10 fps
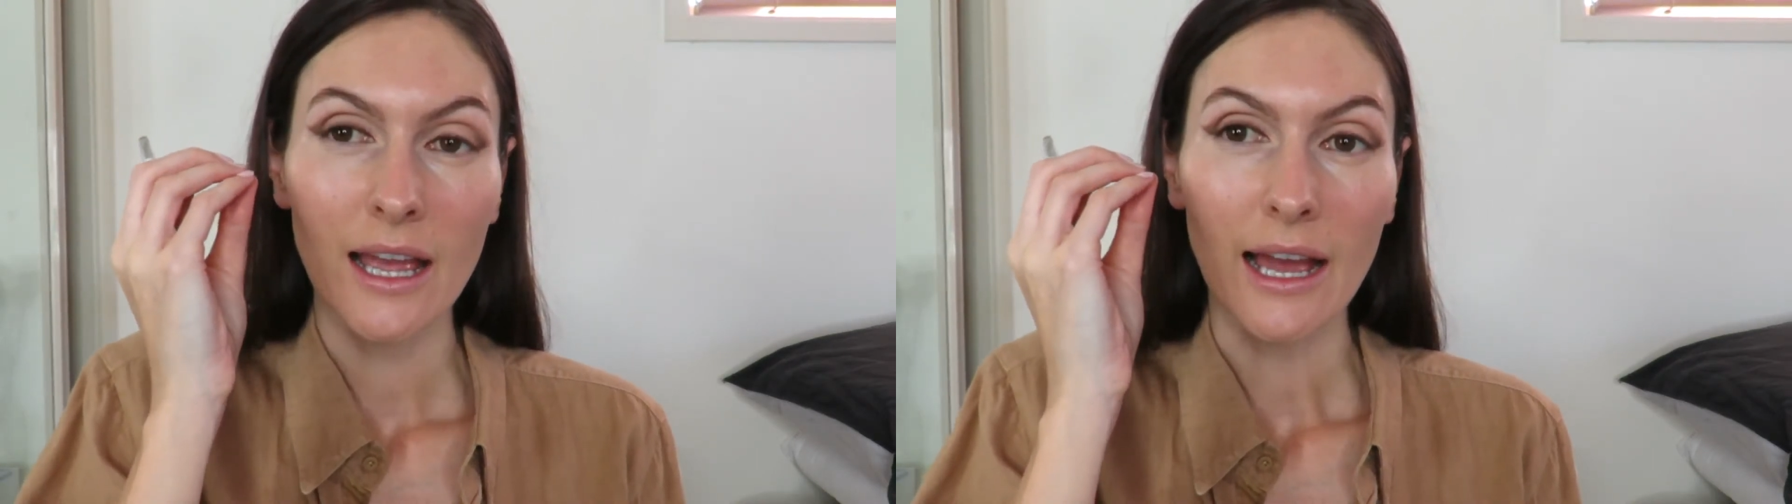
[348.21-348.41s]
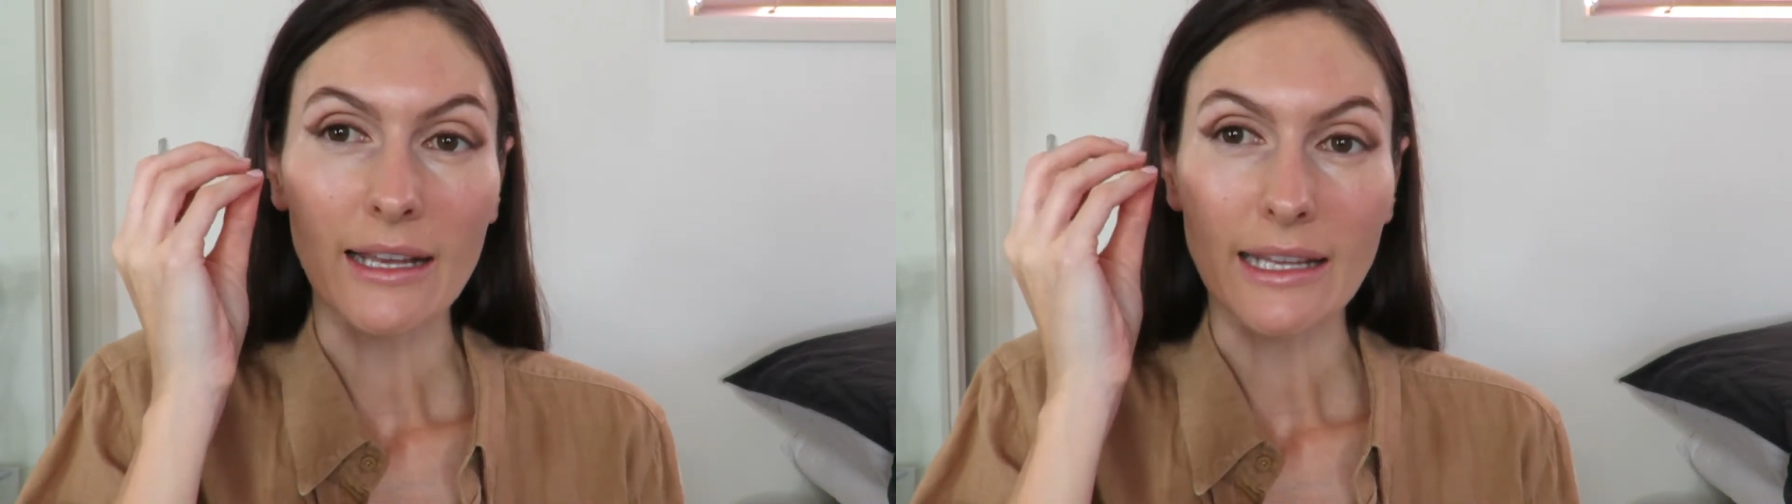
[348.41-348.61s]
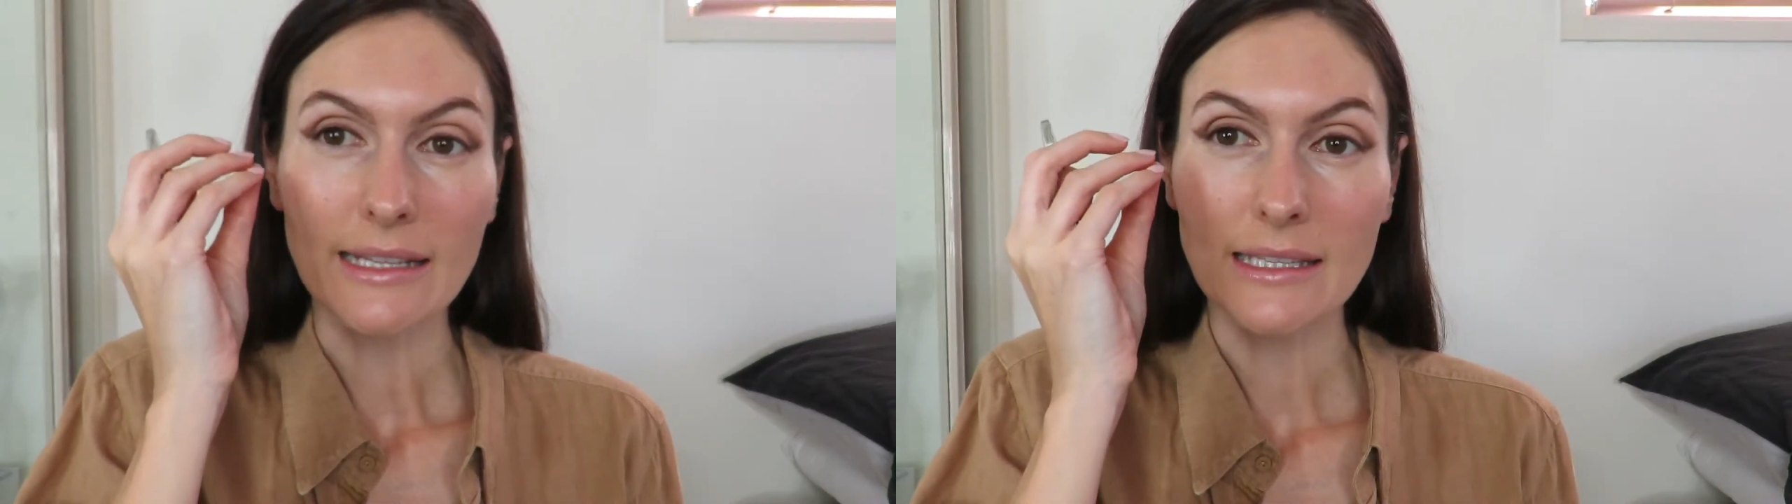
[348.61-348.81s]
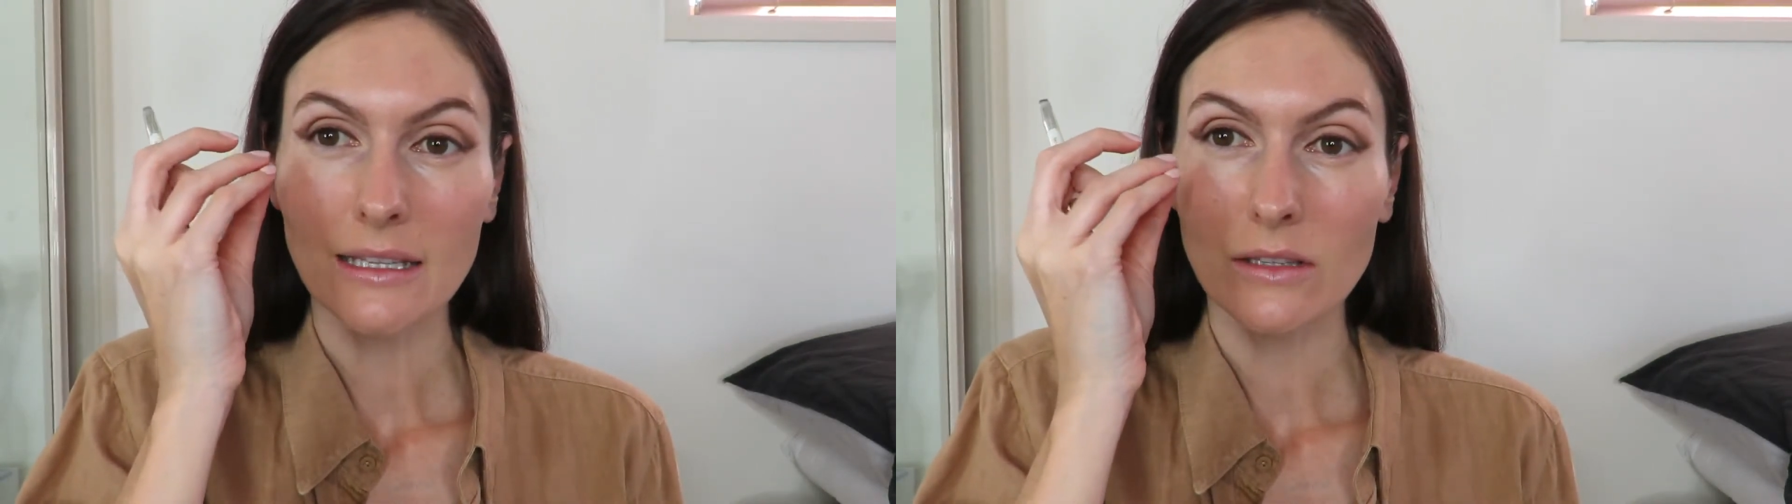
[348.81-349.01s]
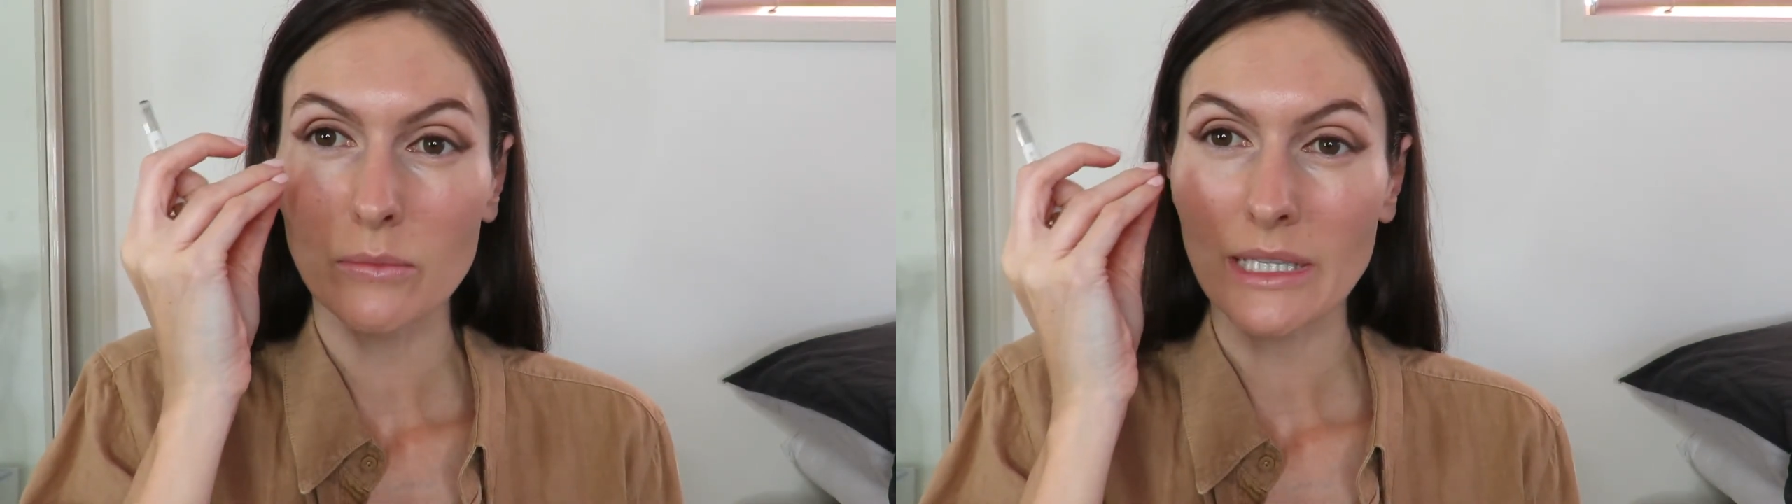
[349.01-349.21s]
and it gets a
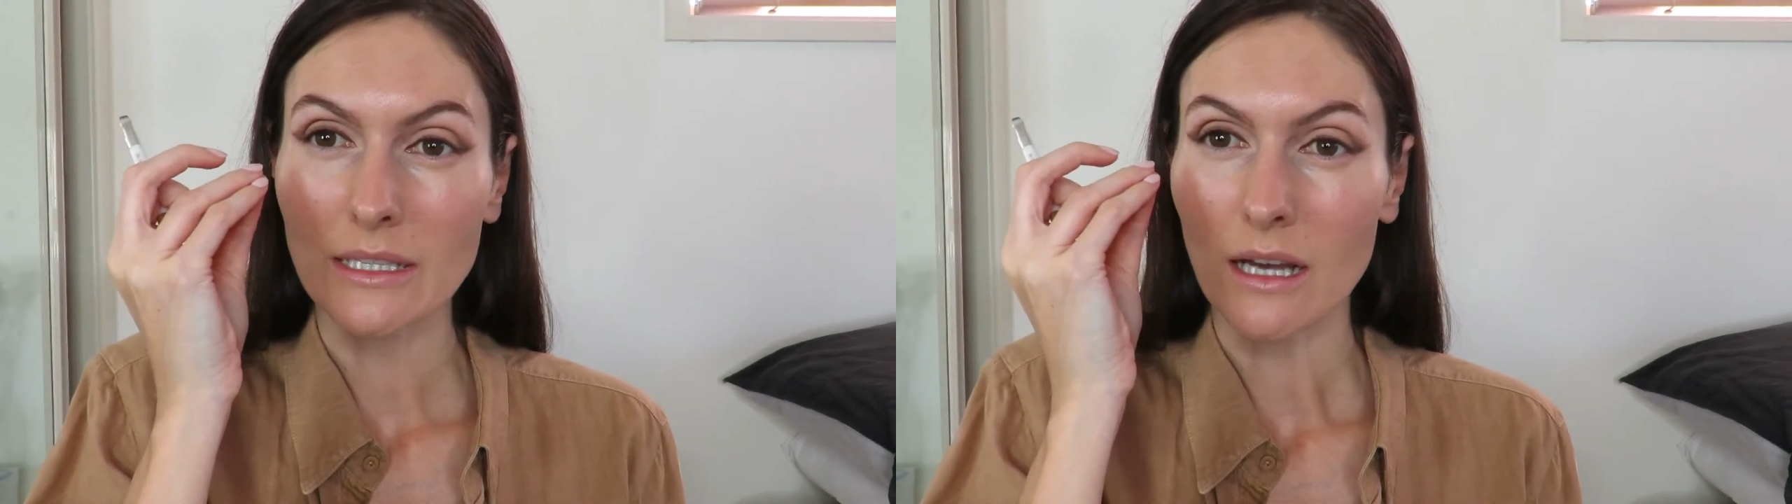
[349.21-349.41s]
little bit